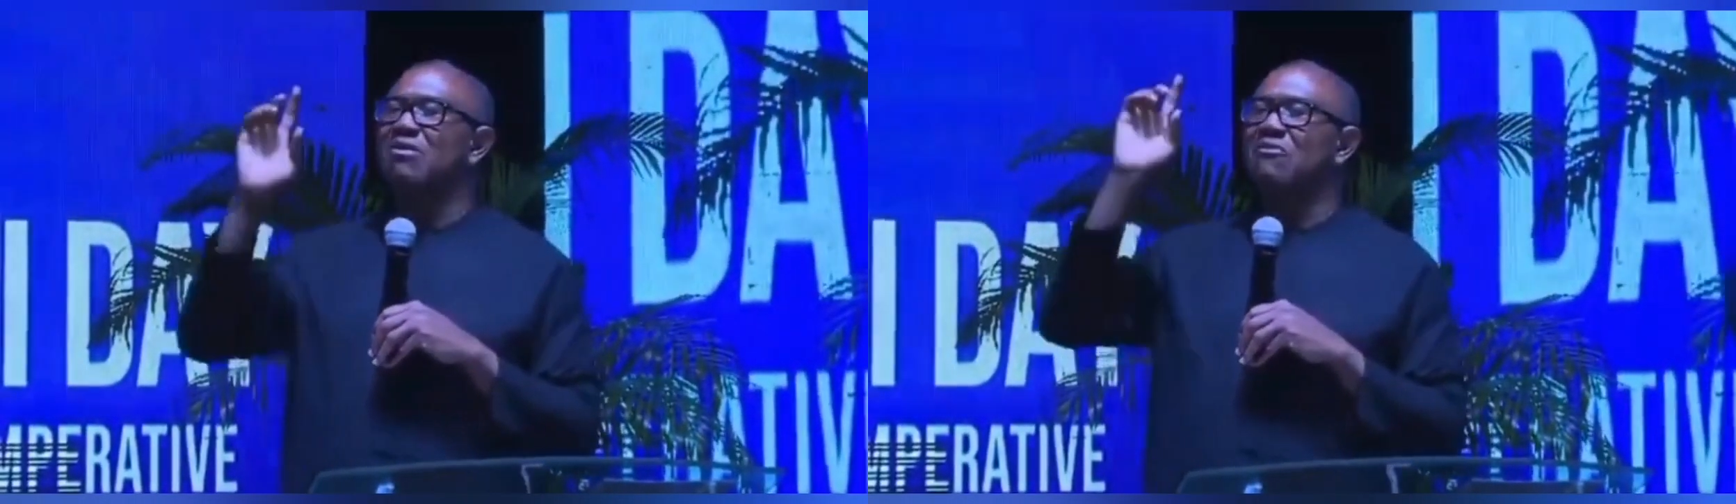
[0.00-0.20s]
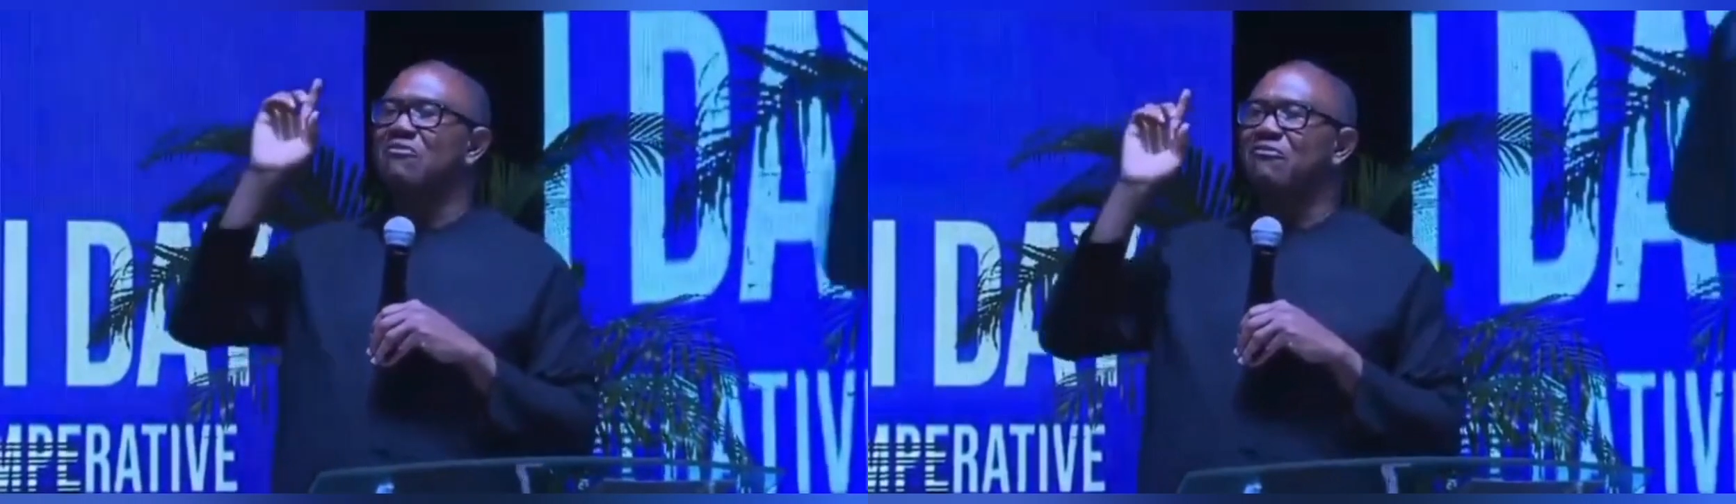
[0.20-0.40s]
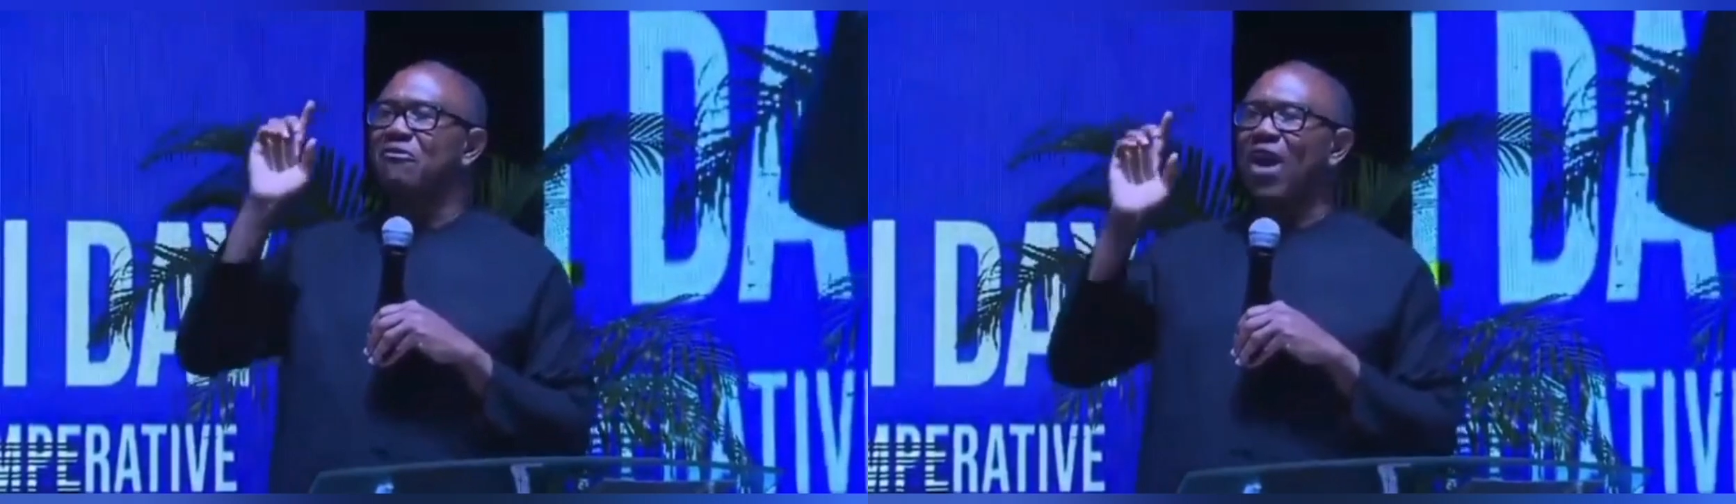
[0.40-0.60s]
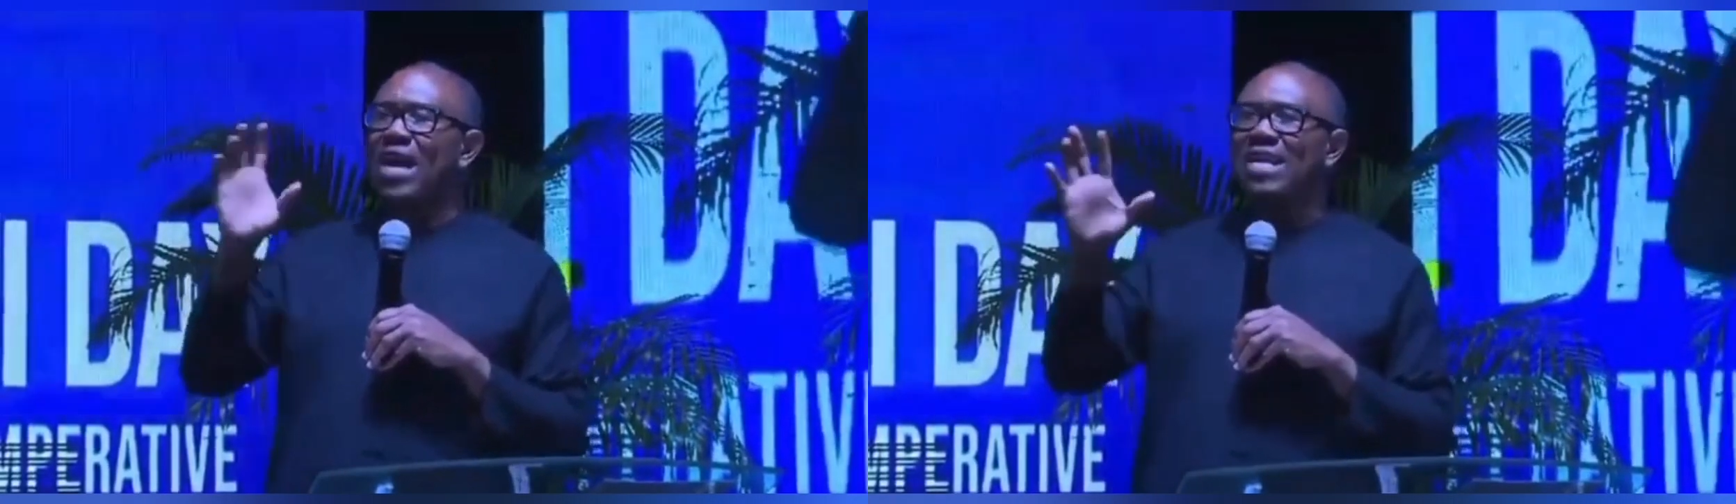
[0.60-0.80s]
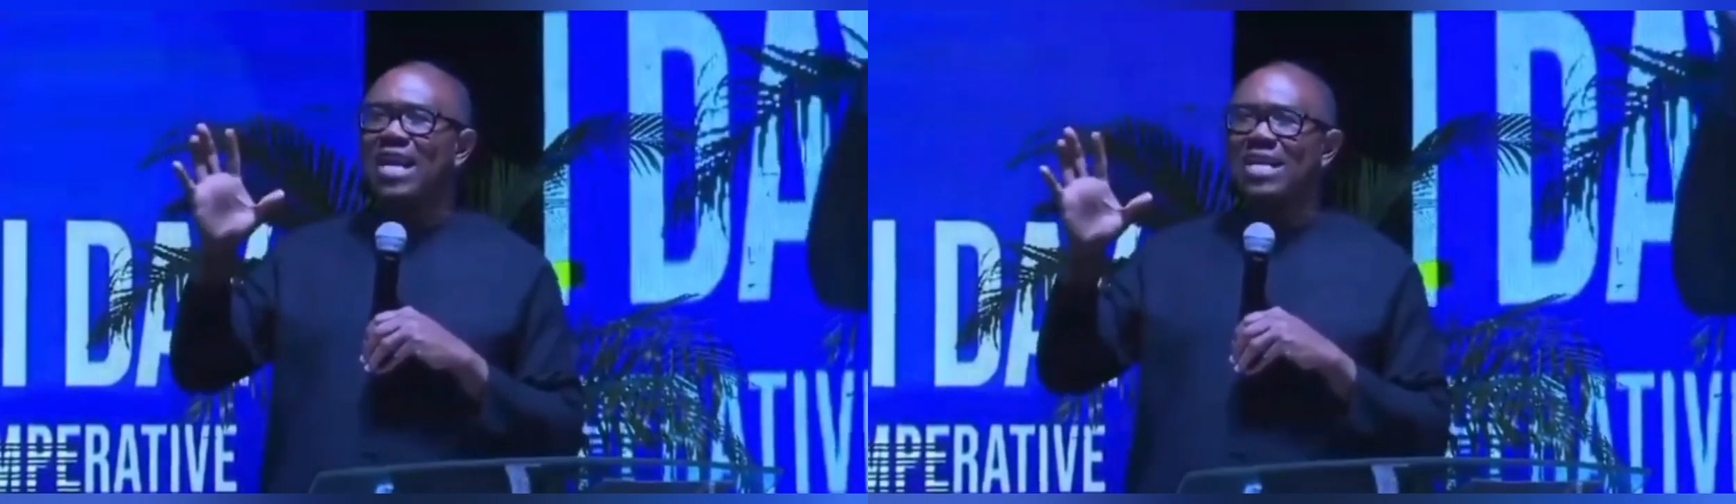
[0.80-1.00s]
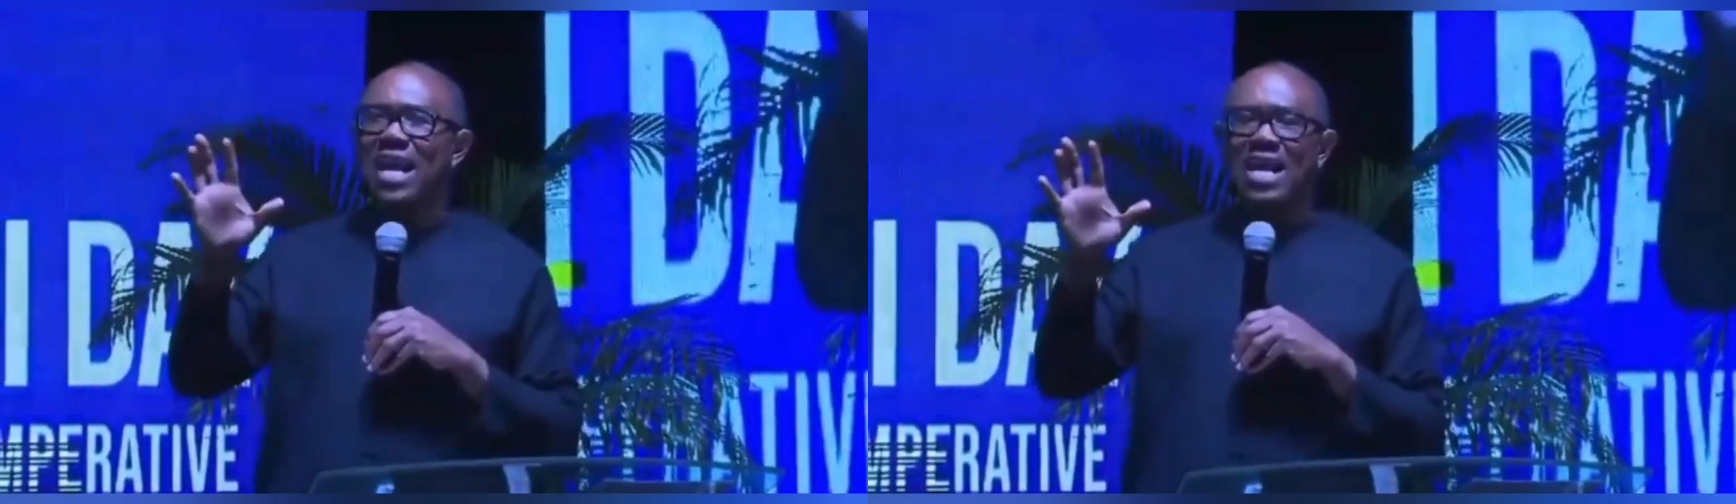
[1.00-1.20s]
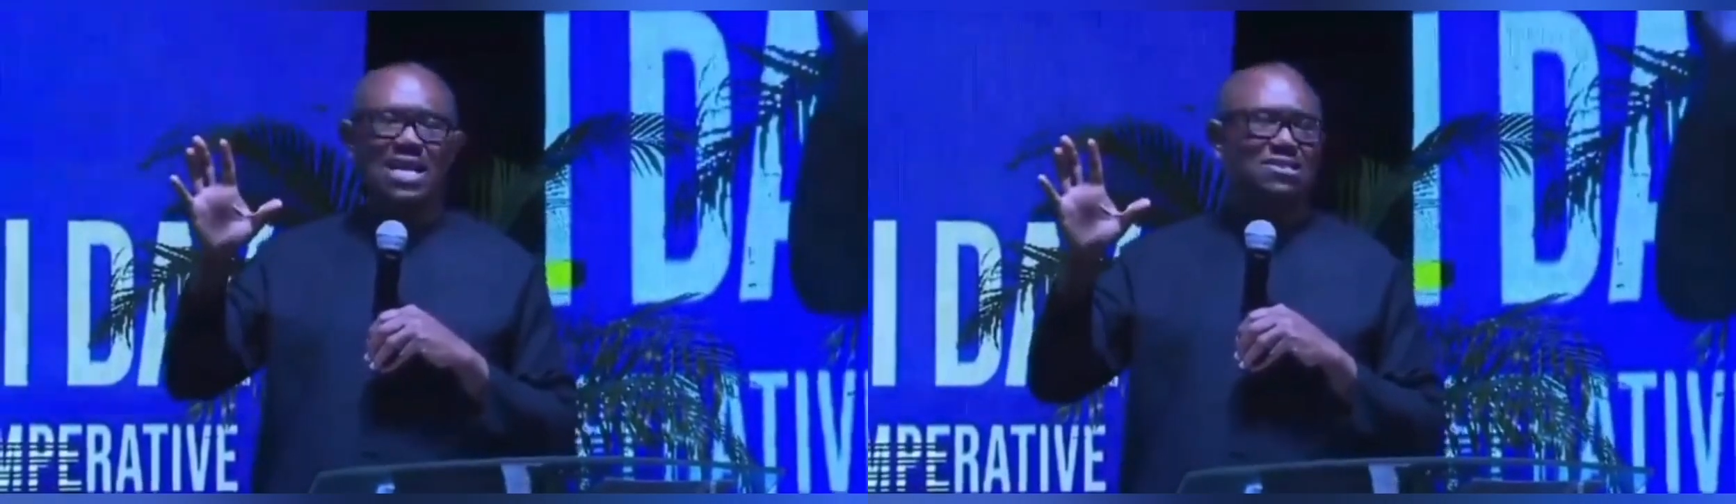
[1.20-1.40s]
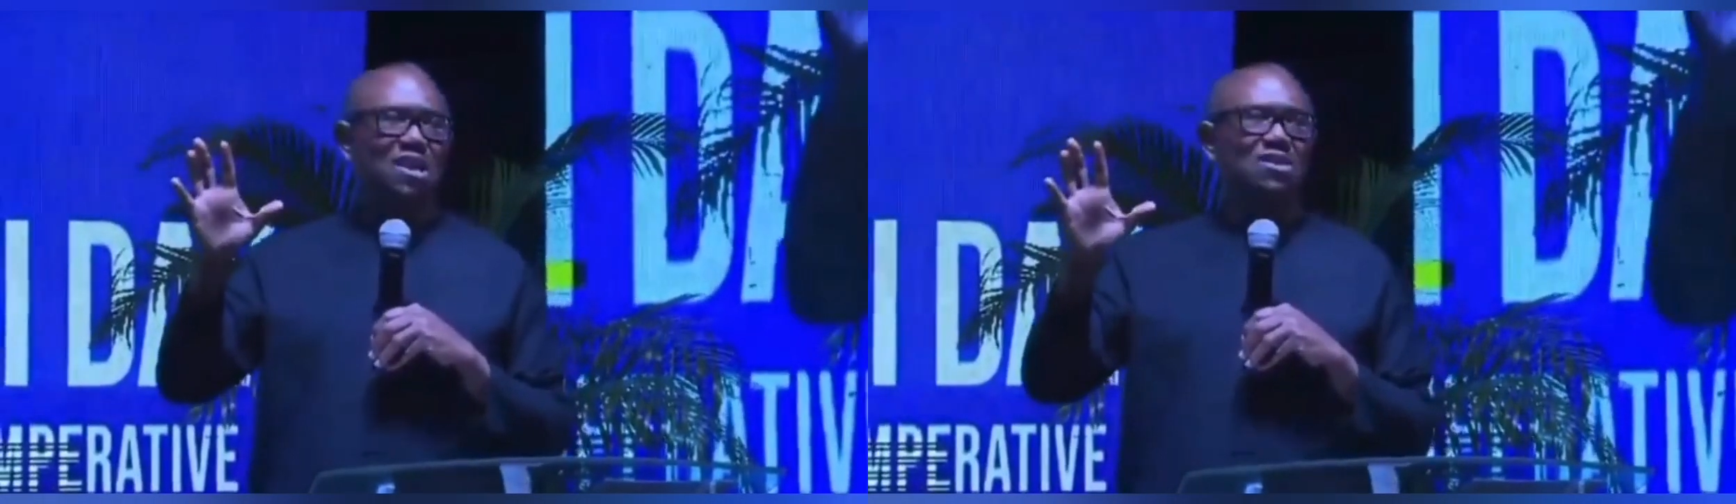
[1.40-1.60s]
finally, like I
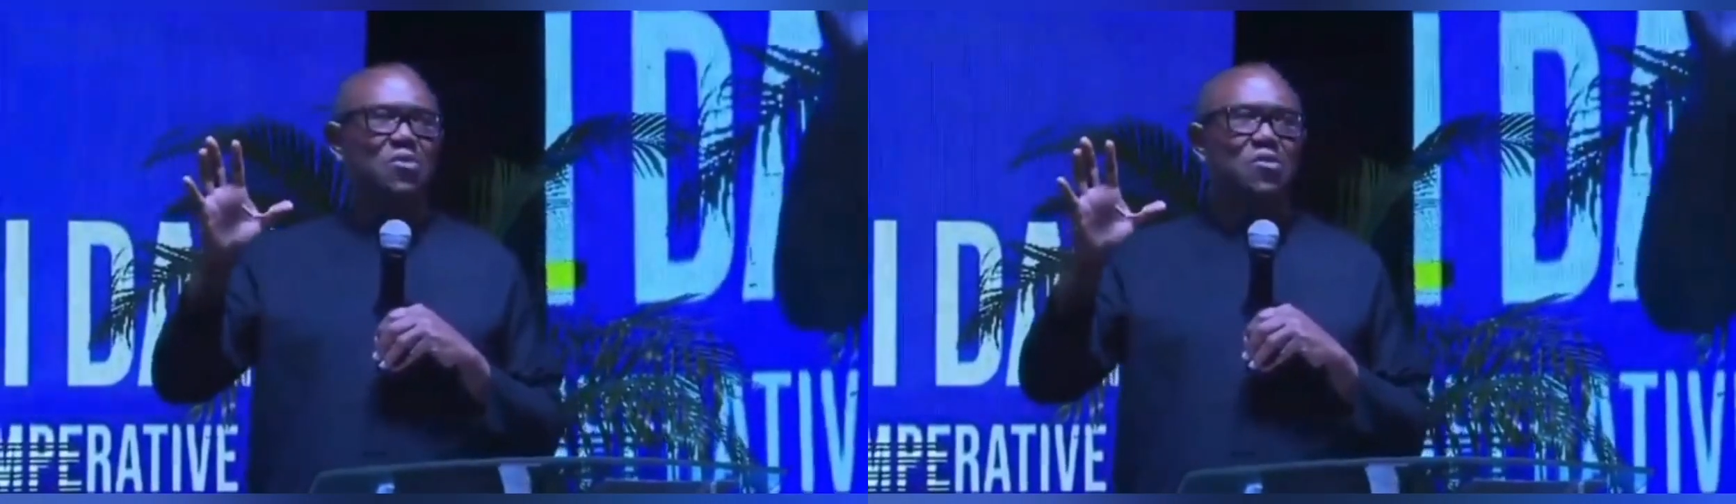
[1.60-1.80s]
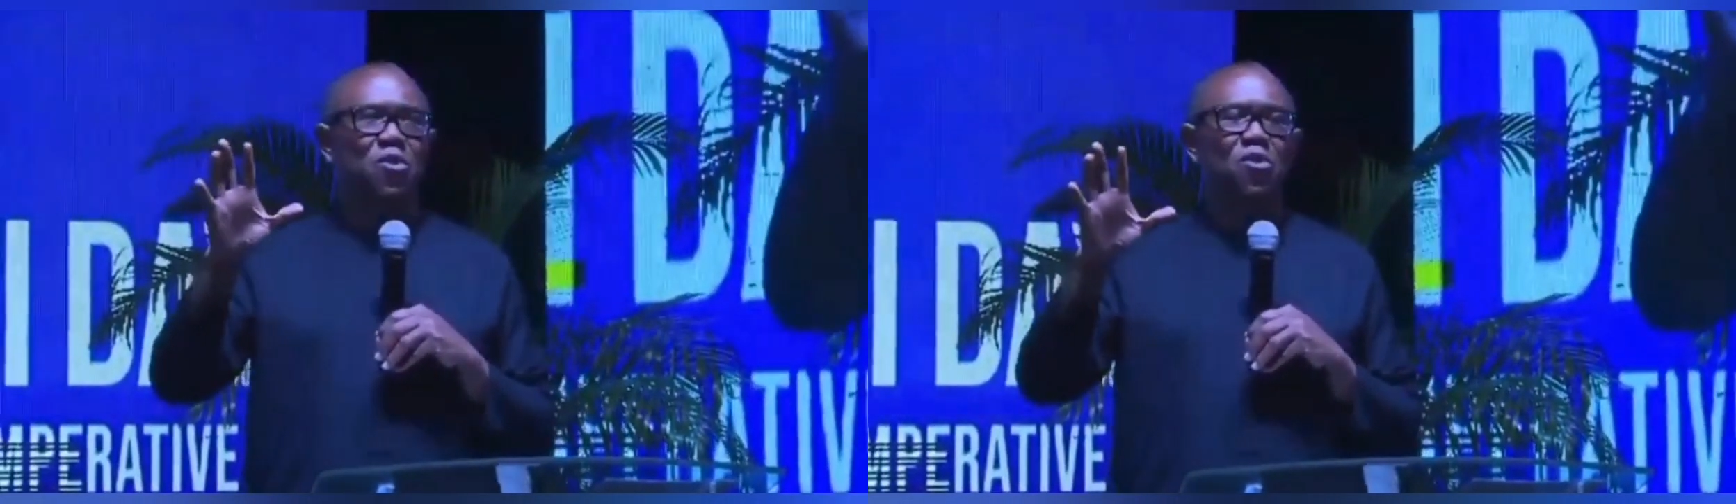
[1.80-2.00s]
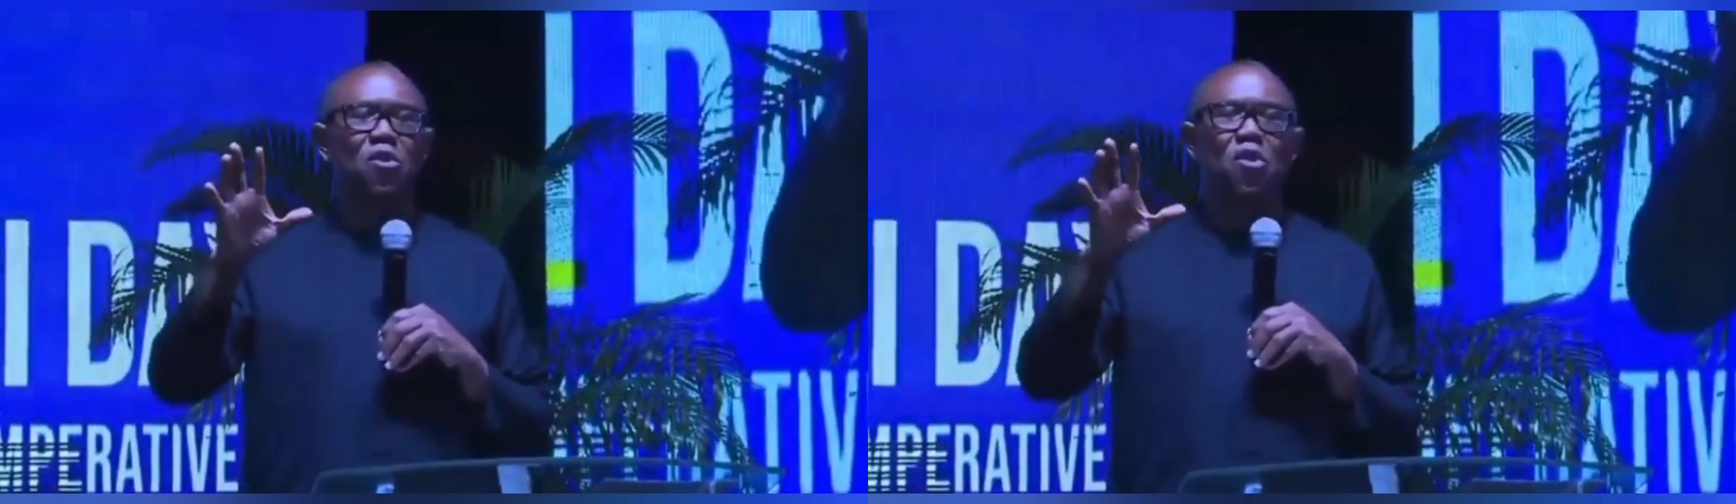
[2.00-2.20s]
tell you people,